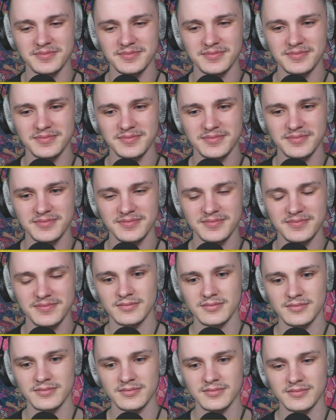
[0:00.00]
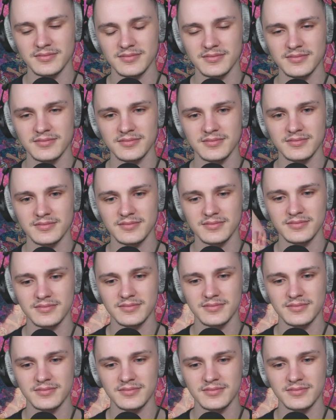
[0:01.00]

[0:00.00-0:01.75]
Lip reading: (no one is talking)